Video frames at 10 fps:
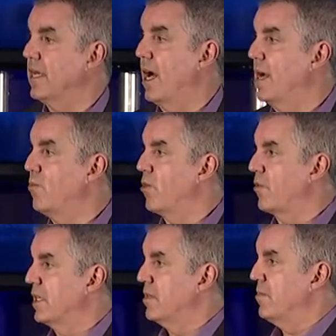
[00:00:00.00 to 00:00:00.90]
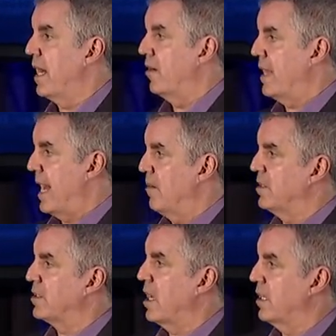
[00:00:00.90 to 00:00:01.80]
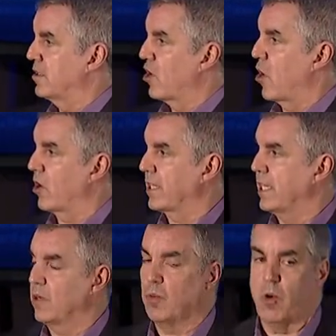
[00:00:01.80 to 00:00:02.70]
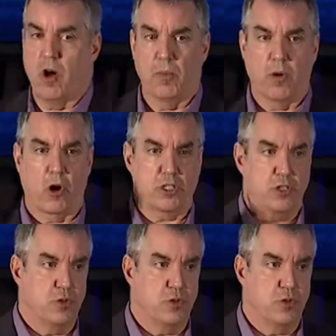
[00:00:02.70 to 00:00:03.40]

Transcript: I'm worried about Amazon, Target, Walmart,